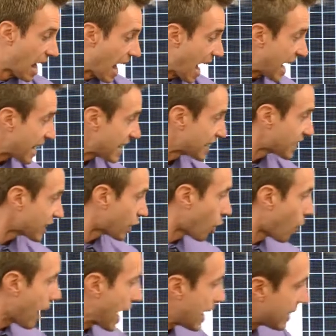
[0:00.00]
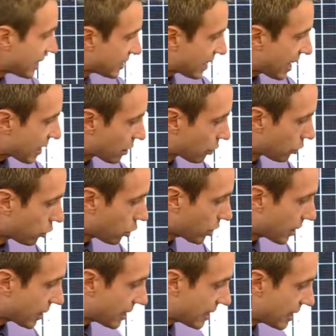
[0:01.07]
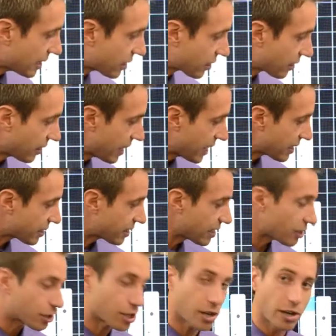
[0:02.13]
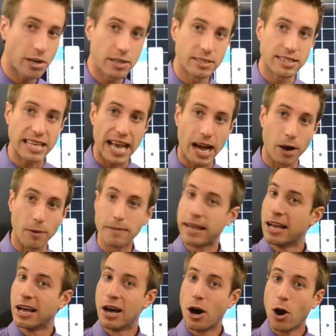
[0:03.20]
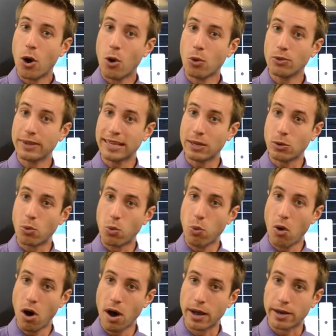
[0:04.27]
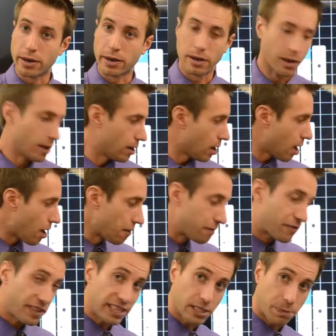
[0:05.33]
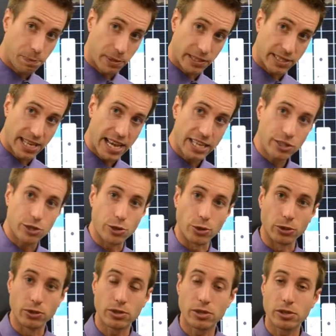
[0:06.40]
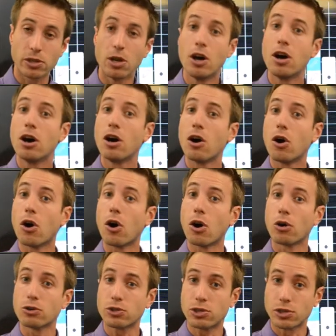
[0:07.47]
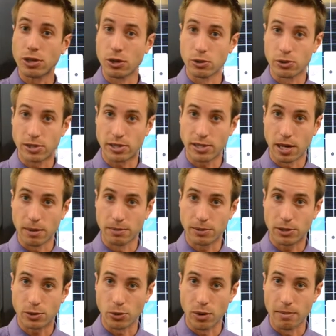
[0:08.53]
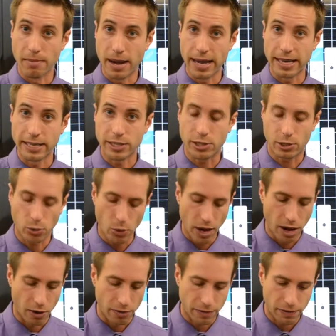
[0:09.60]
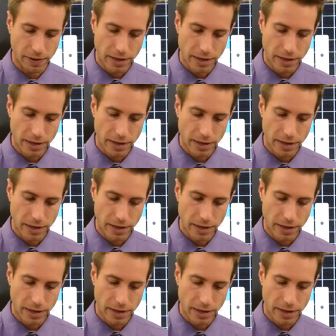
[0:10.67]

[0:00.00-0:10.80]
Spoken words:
And as I go ahead and take a look at this list, it turns out only one of these potentials also sums to a minus 12.